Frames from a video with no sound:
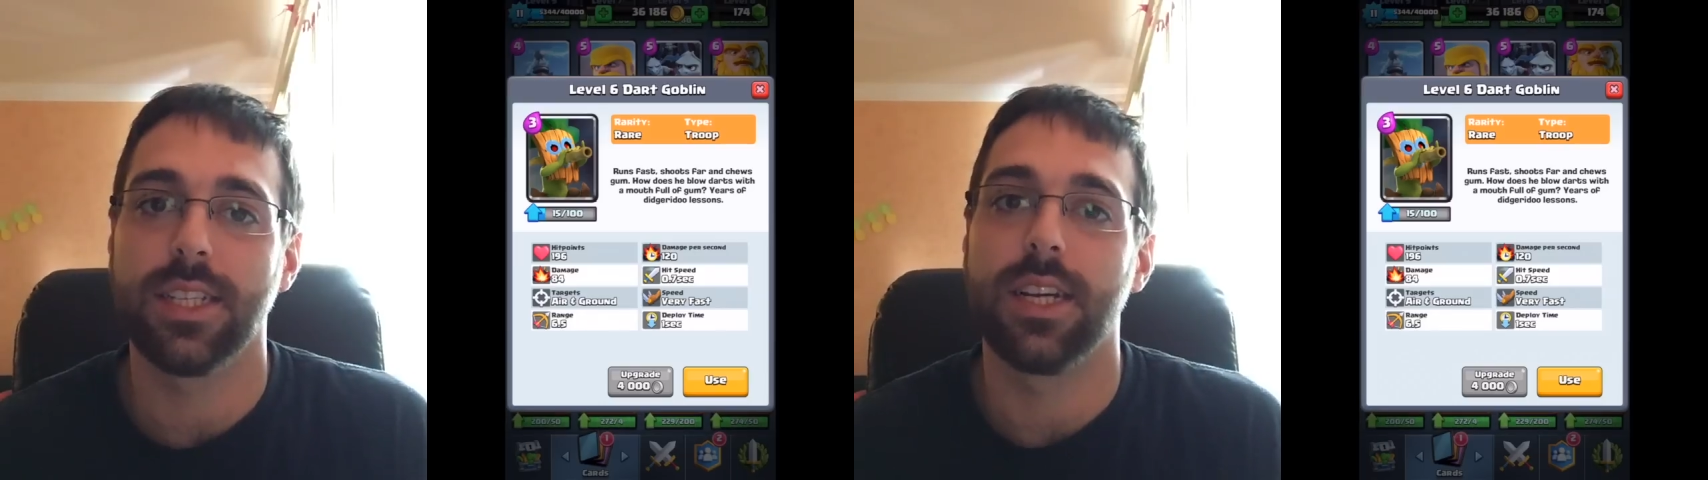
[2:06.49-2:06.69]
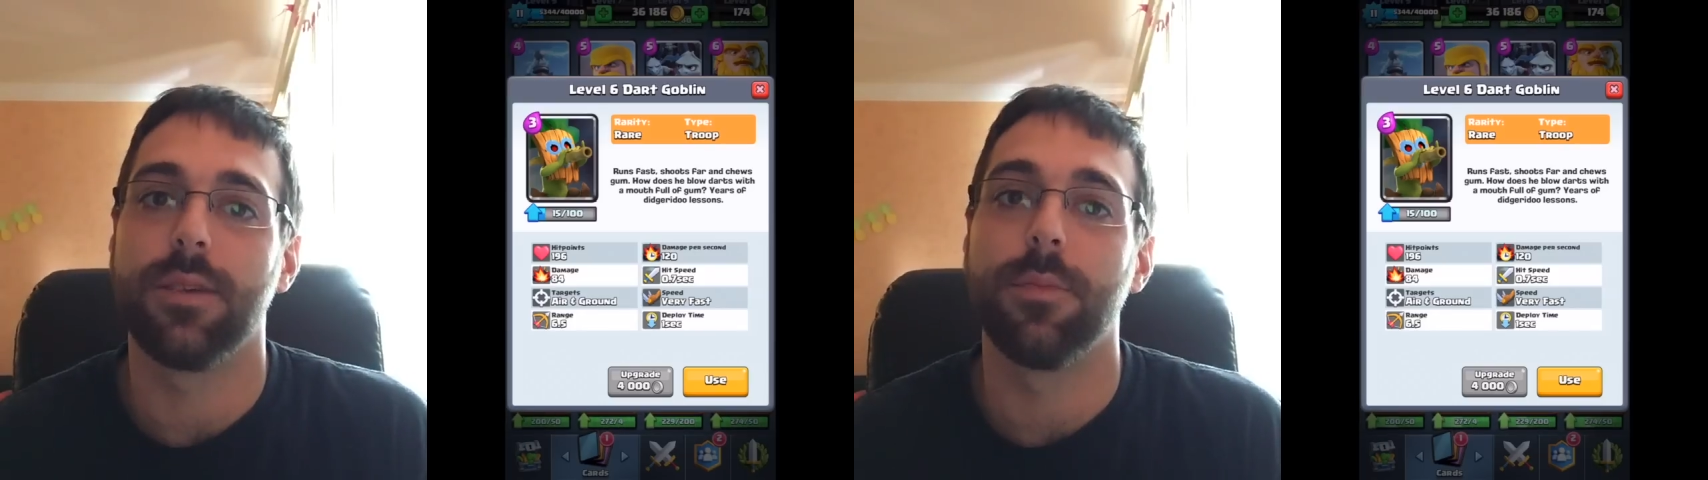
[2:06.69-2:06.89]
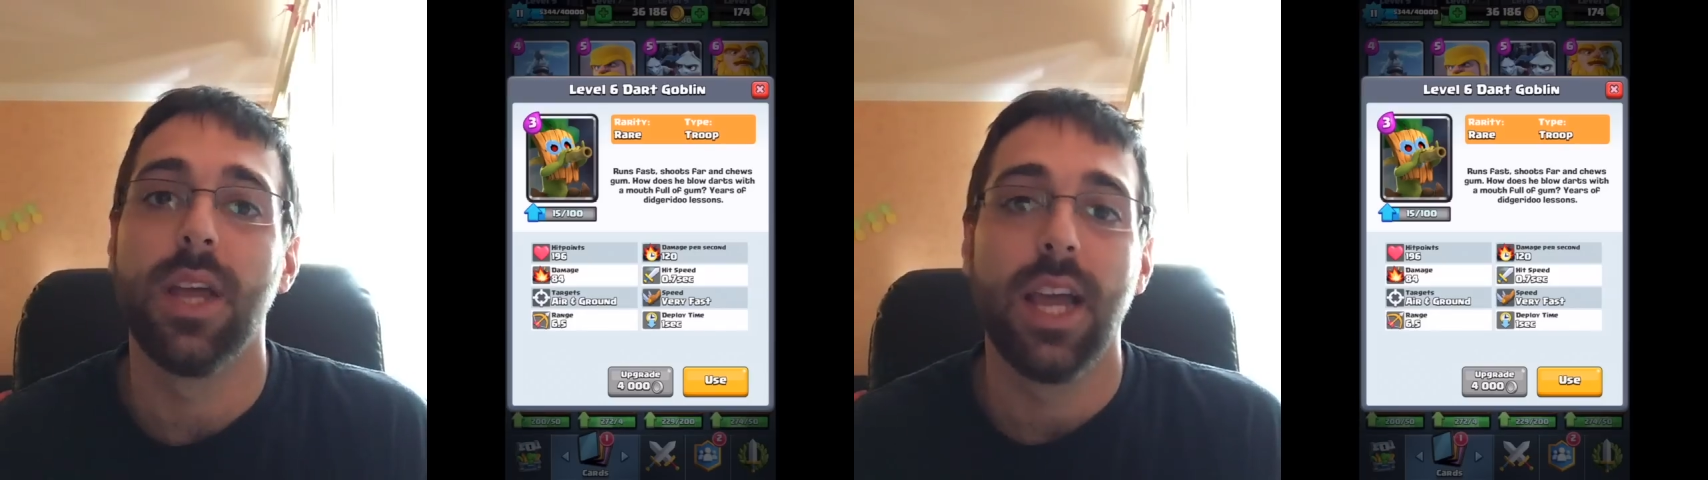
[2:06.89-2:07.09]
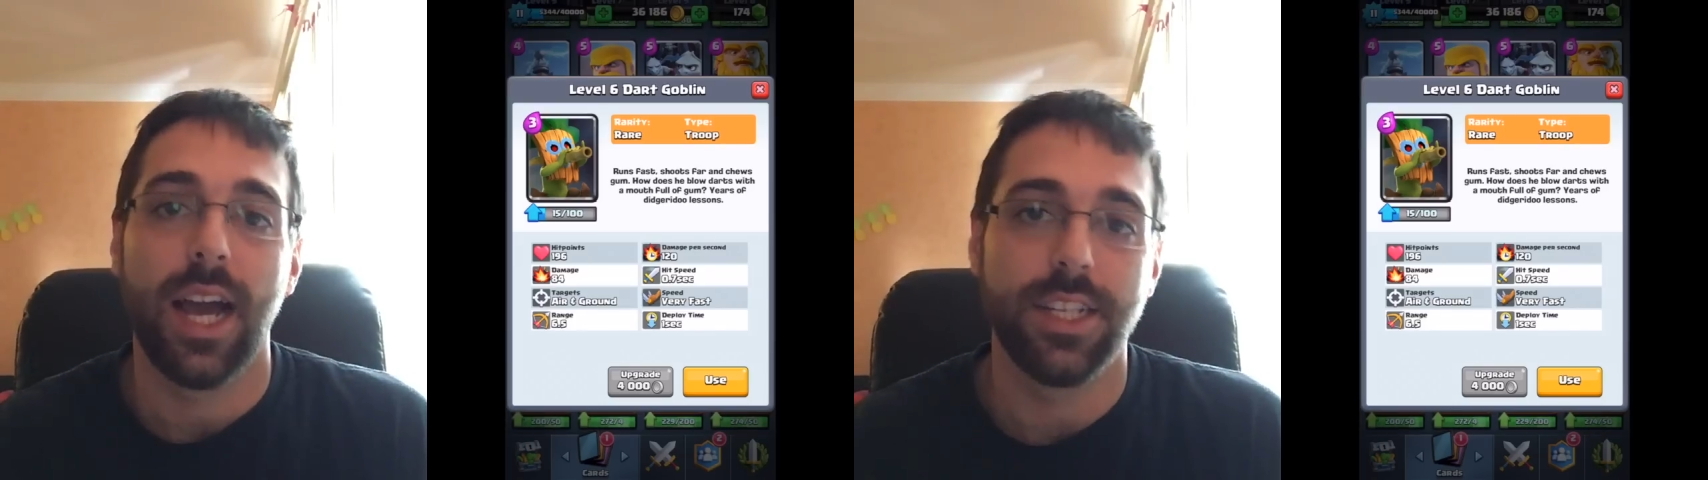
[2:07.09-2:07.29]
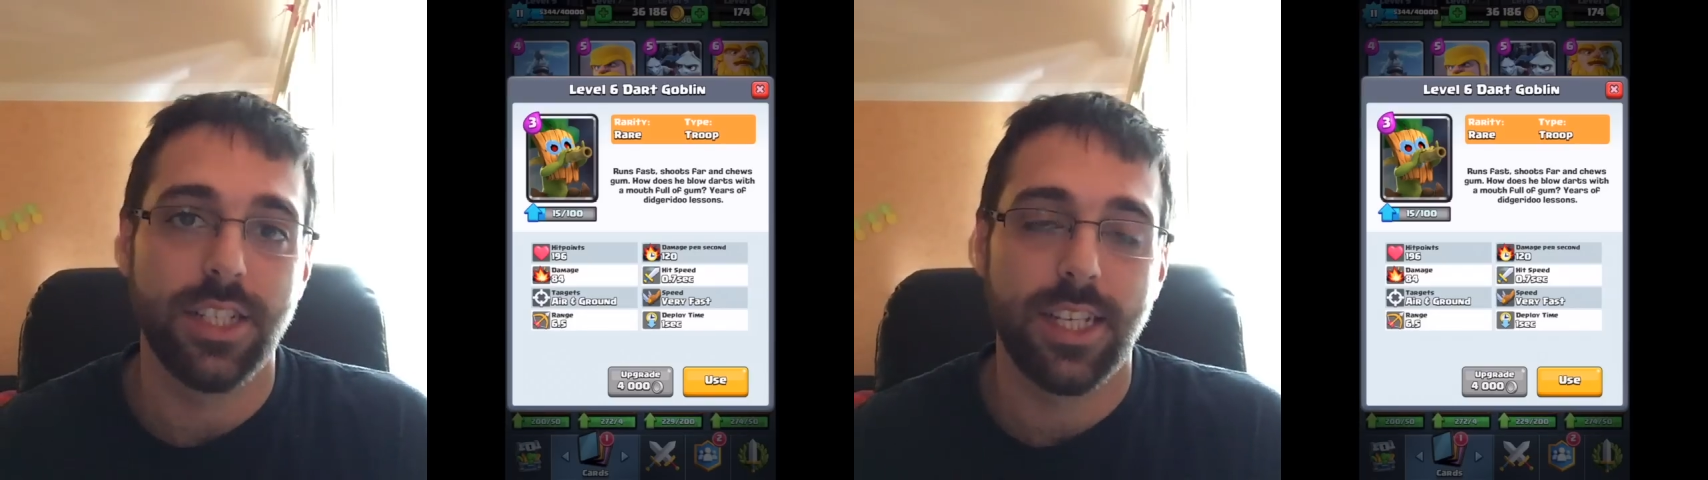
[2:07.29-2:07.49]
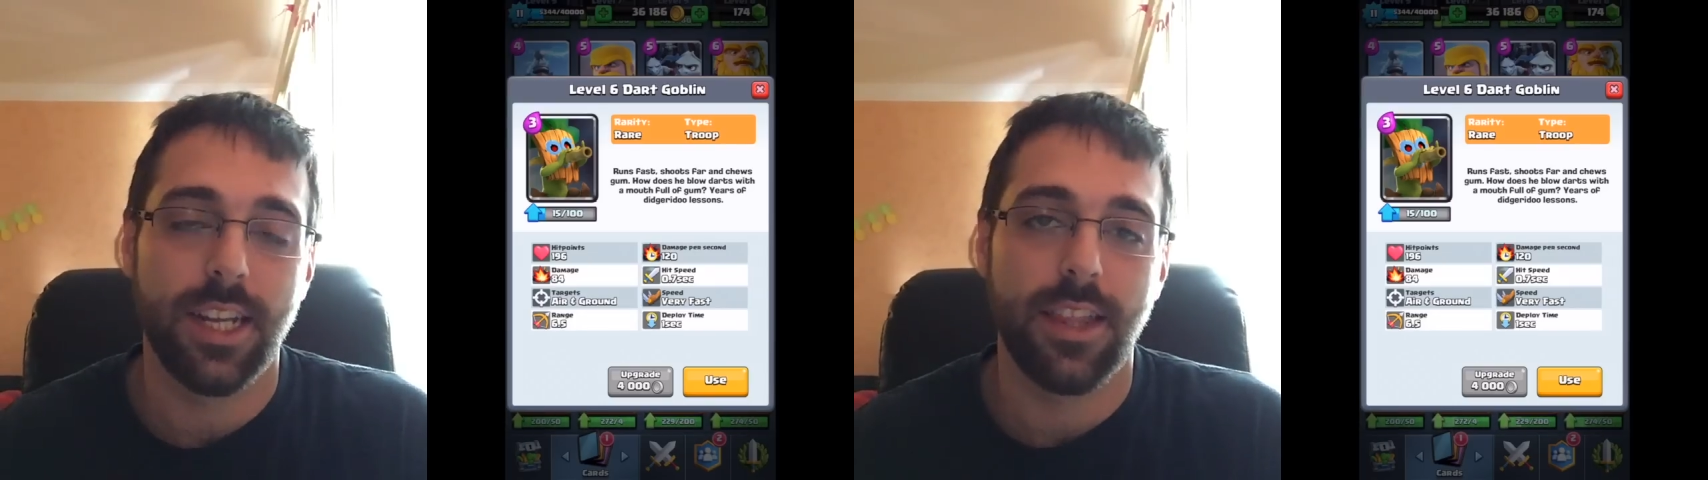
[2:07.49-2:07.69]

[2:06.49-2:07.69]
Um, I just hit a